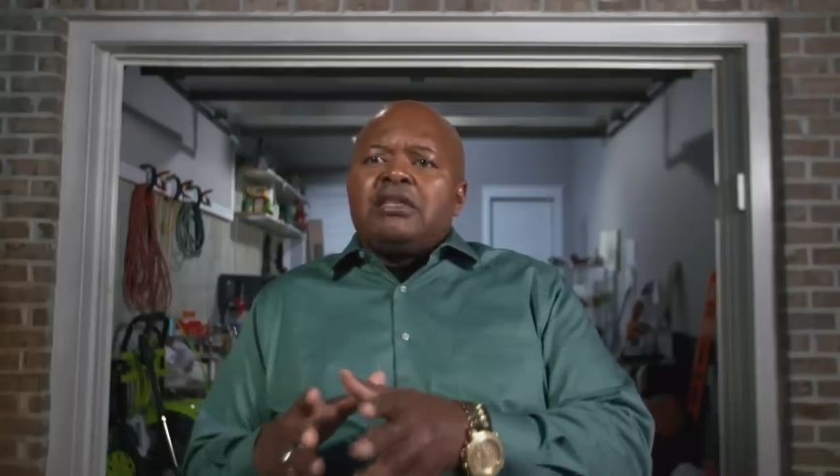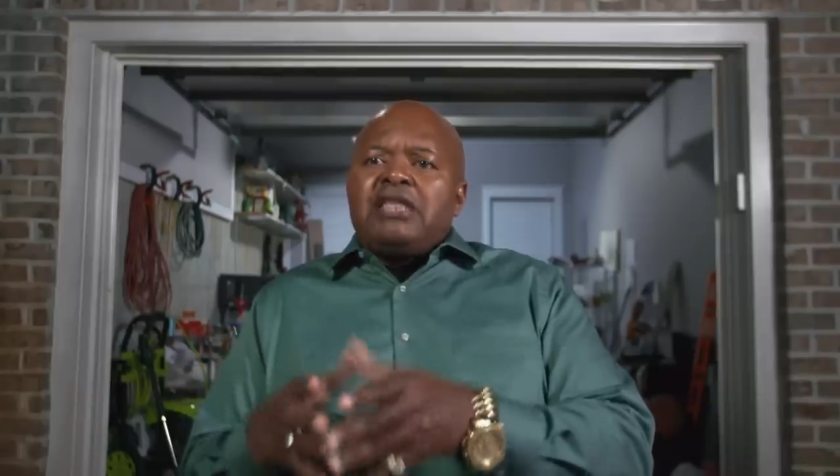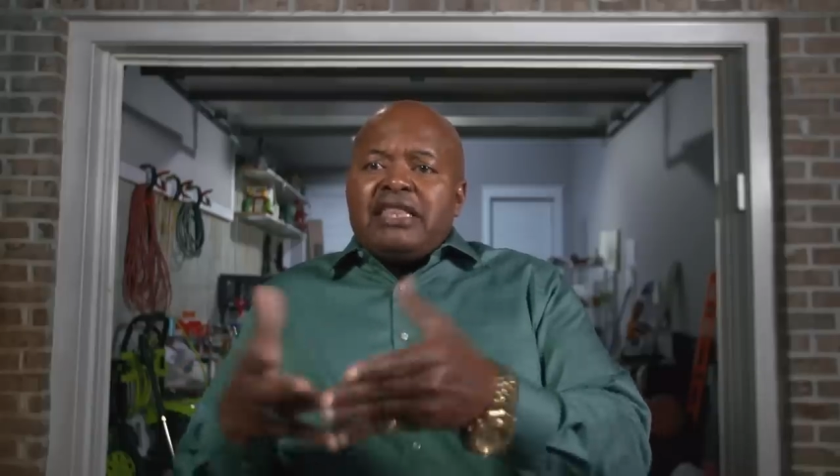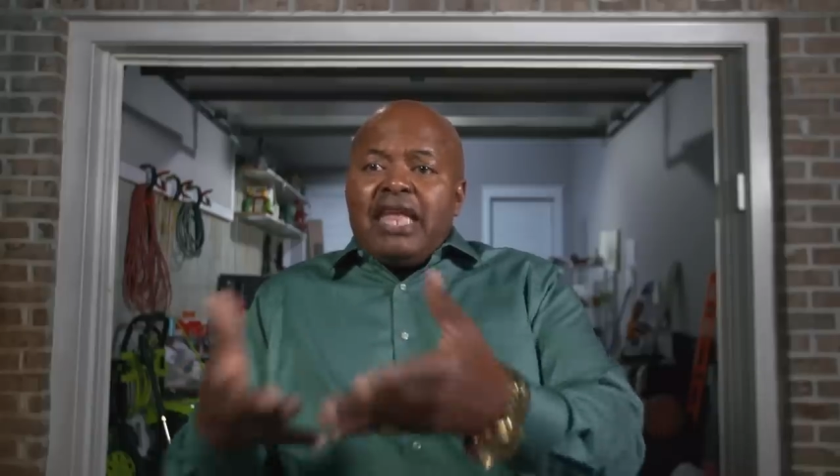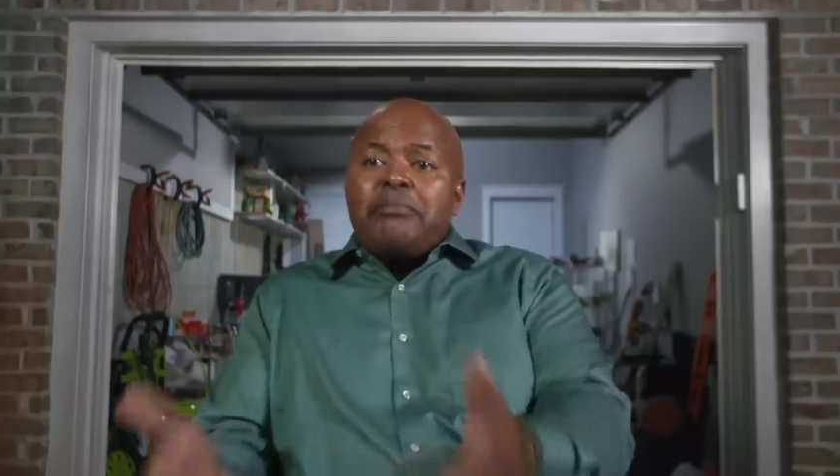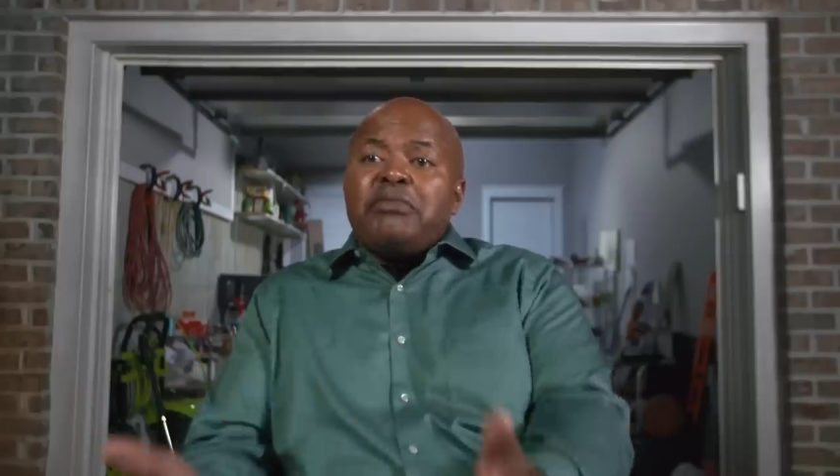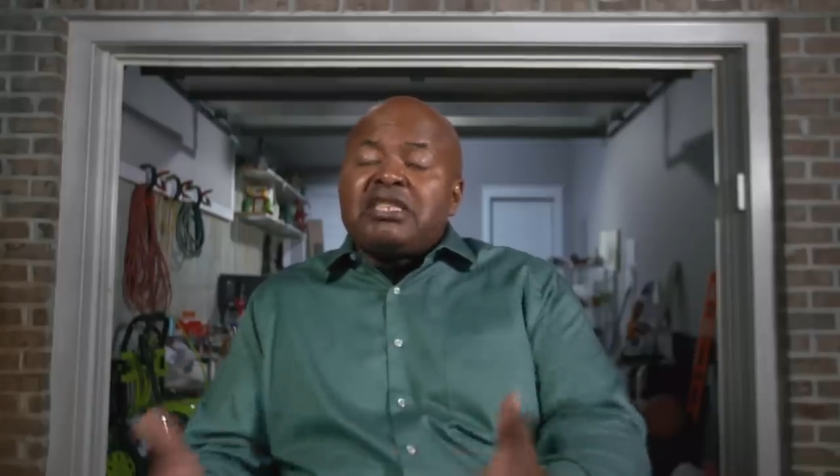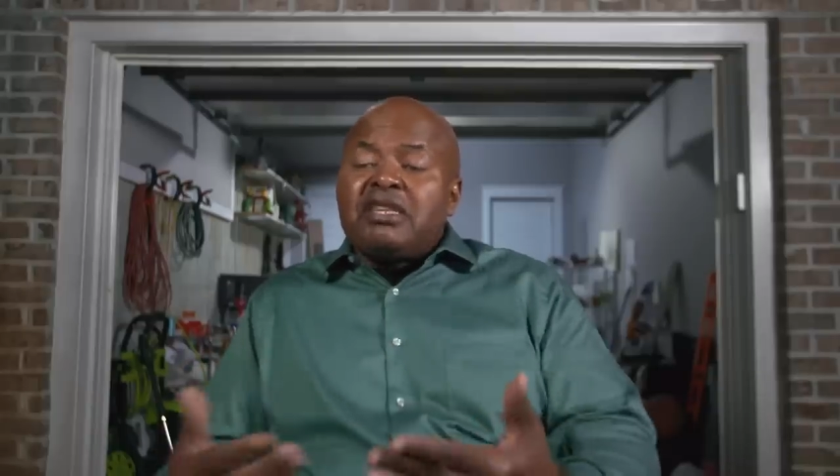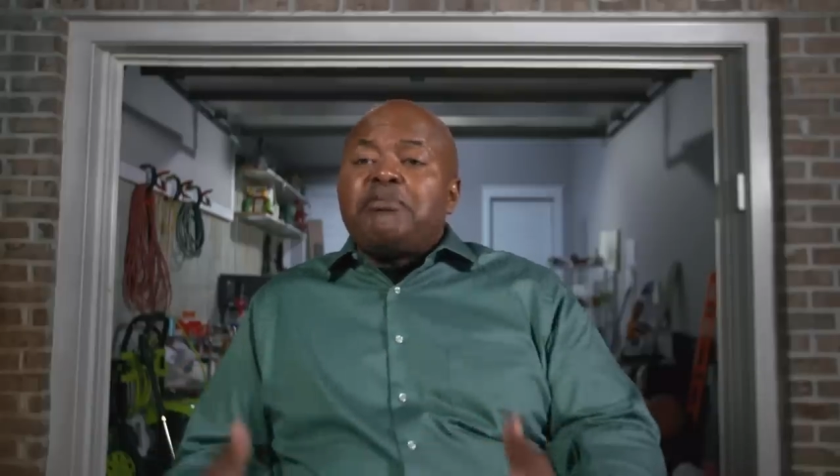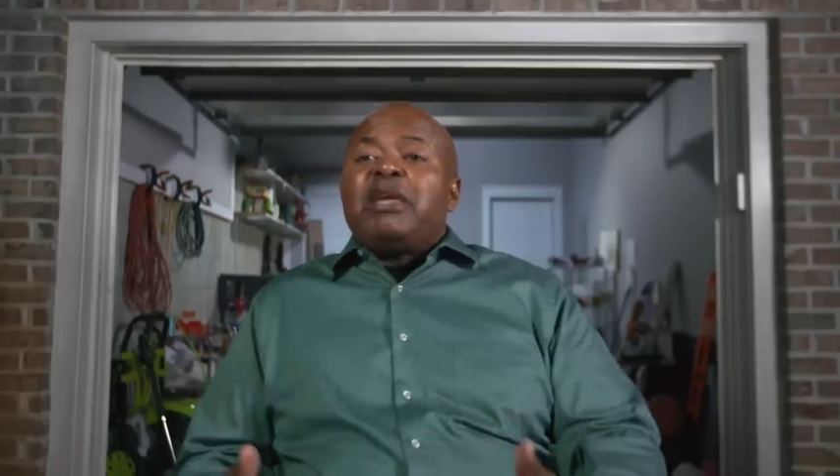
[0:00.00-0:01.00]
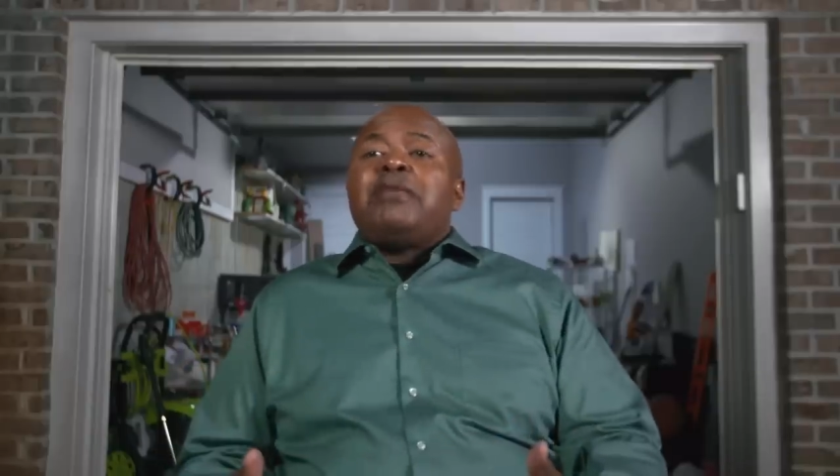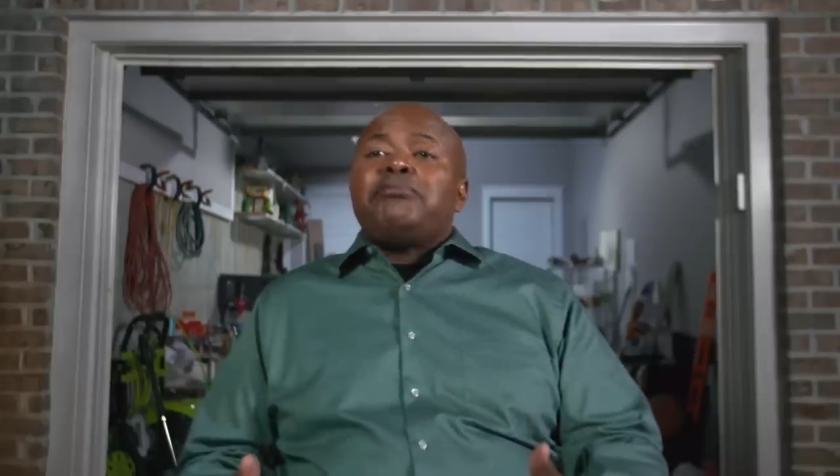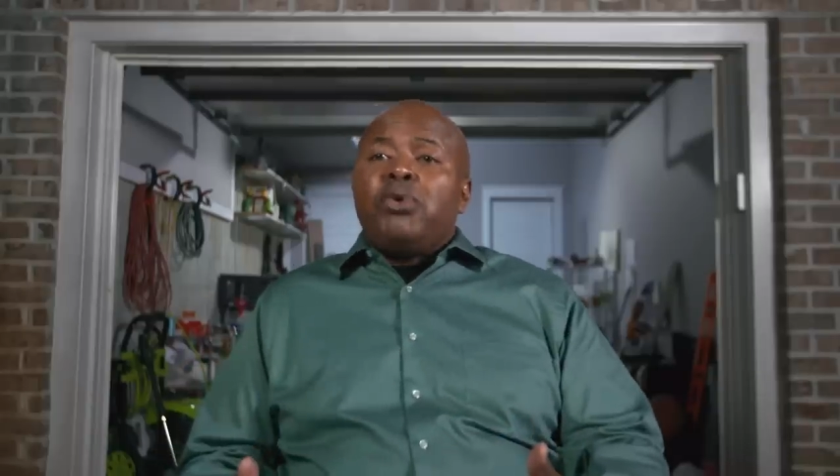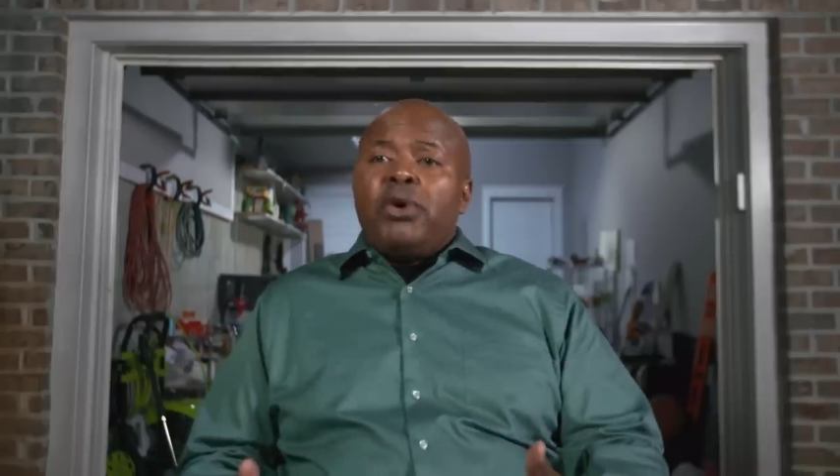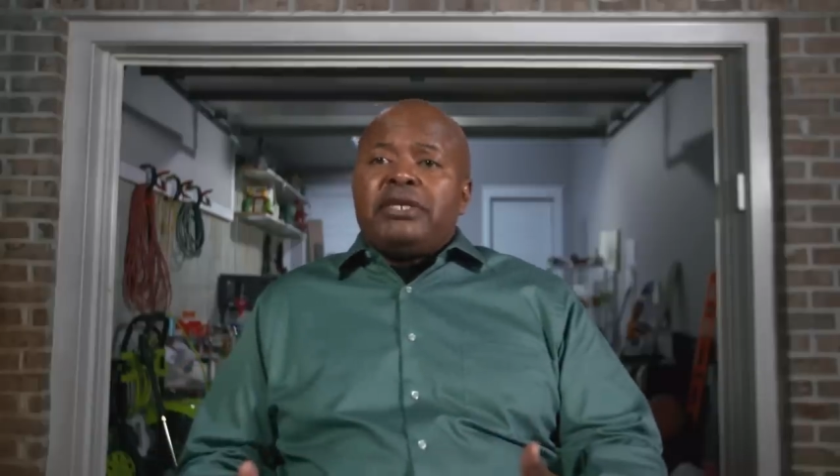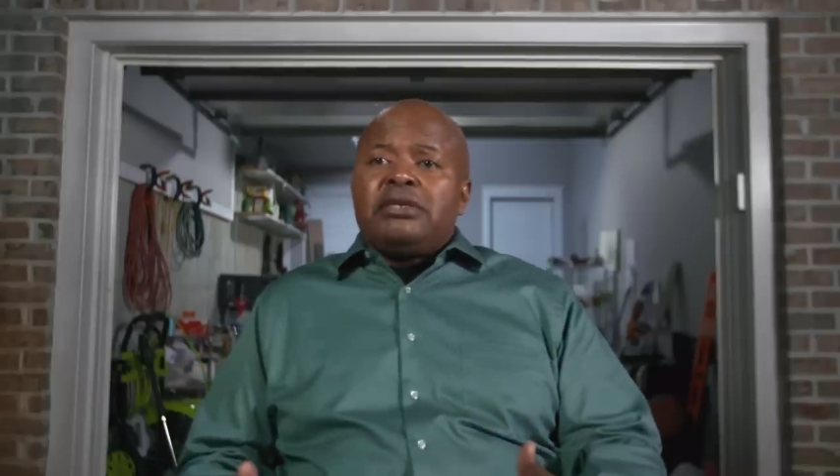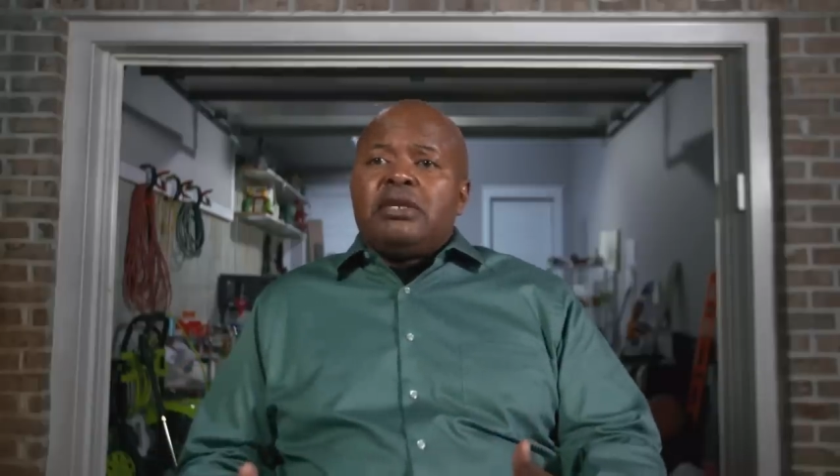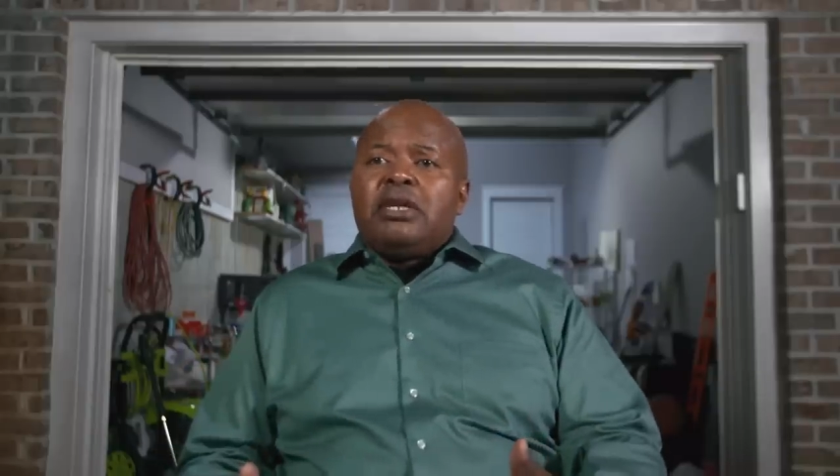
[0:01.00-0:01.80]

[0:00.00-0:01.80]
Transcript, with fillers: that that must have been important.